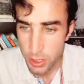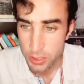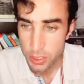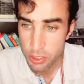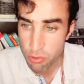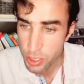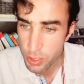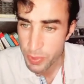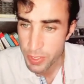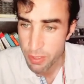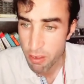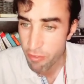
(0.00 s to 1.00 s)
the
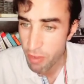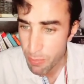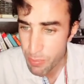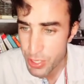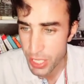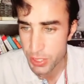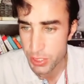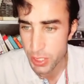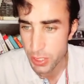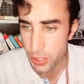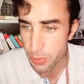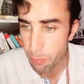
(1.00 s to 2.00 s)
treatment of objects
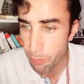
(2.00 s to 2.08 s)
and